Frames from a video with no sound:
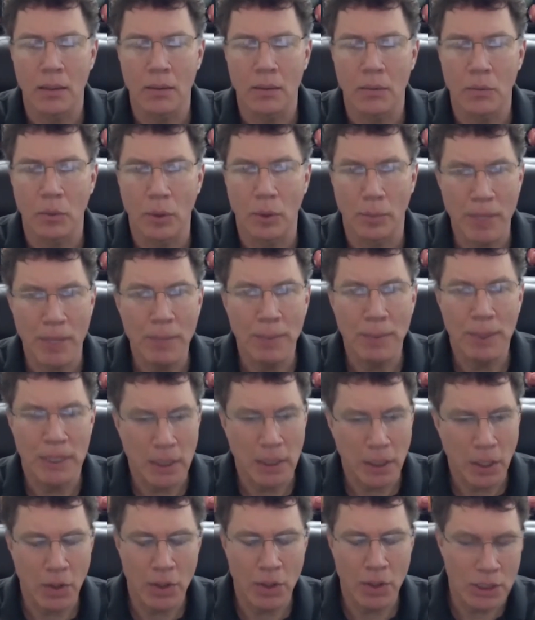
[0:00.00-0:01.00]
where people can
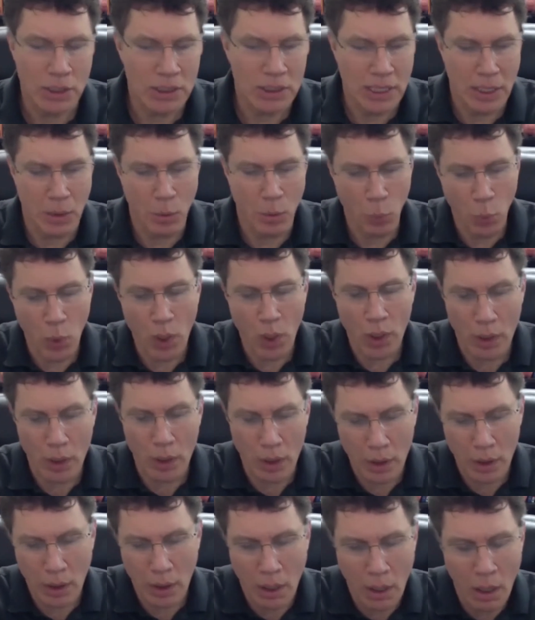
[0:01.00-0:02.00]
go and just say, what
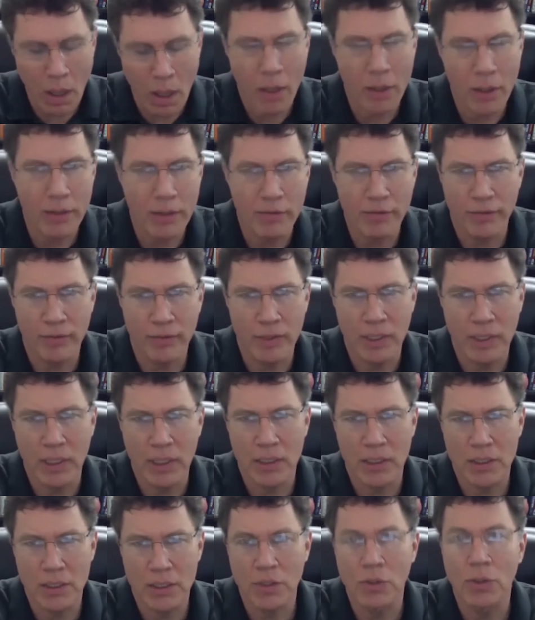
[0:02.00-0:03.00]
are the
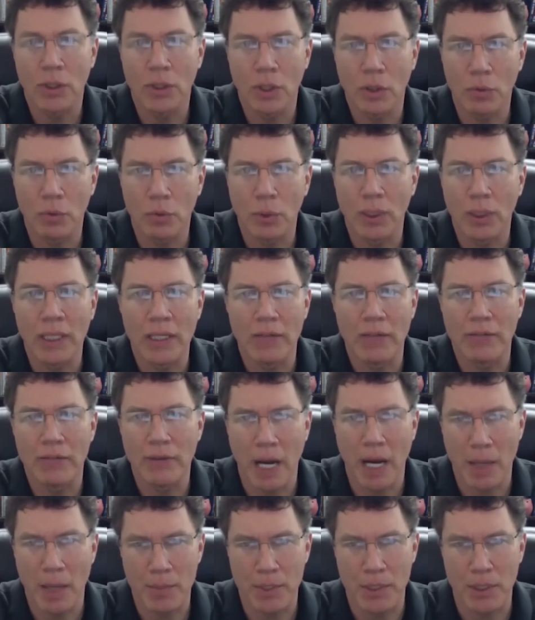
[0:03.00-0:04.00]
student loan relief
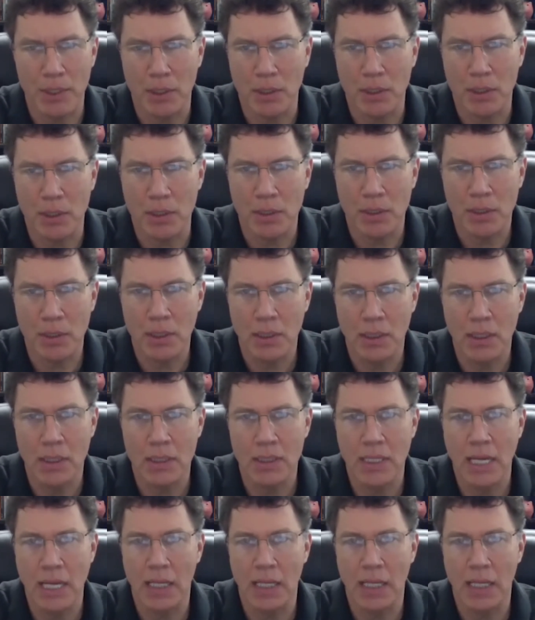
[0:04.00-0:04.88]
options? Is that?